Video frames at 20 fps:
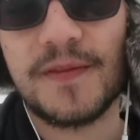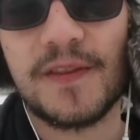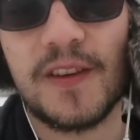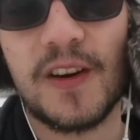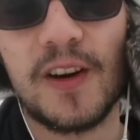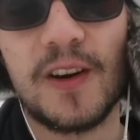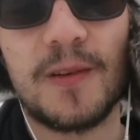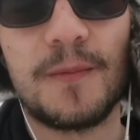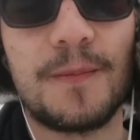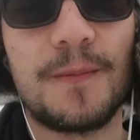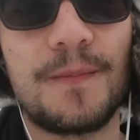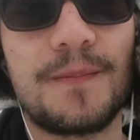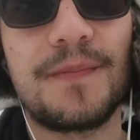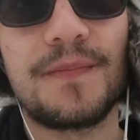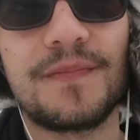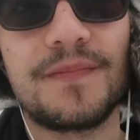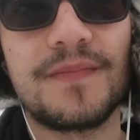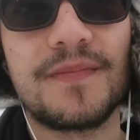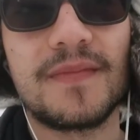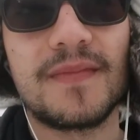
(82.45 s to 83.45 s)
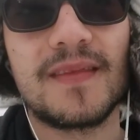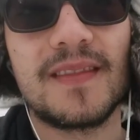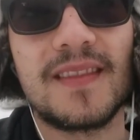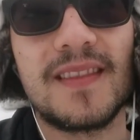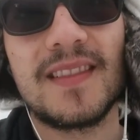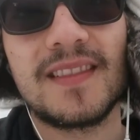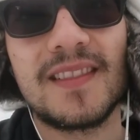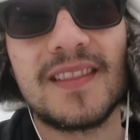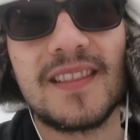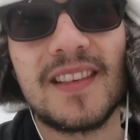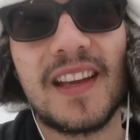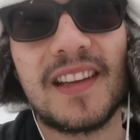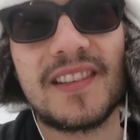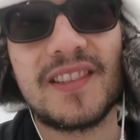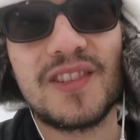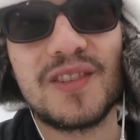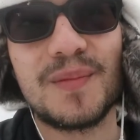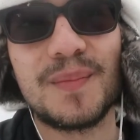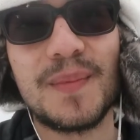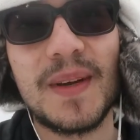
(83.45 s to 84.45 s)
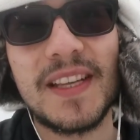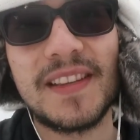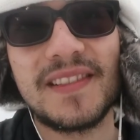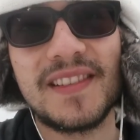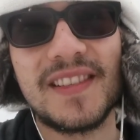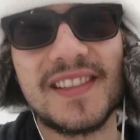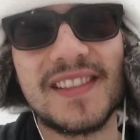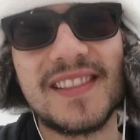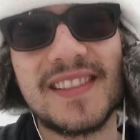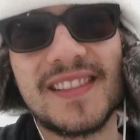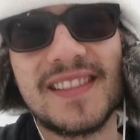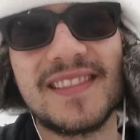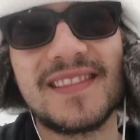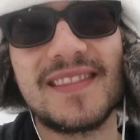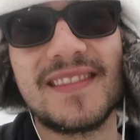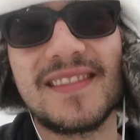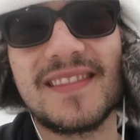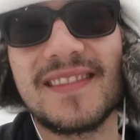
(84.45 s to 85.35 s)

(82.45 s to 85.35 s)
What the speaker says: from a tremendous,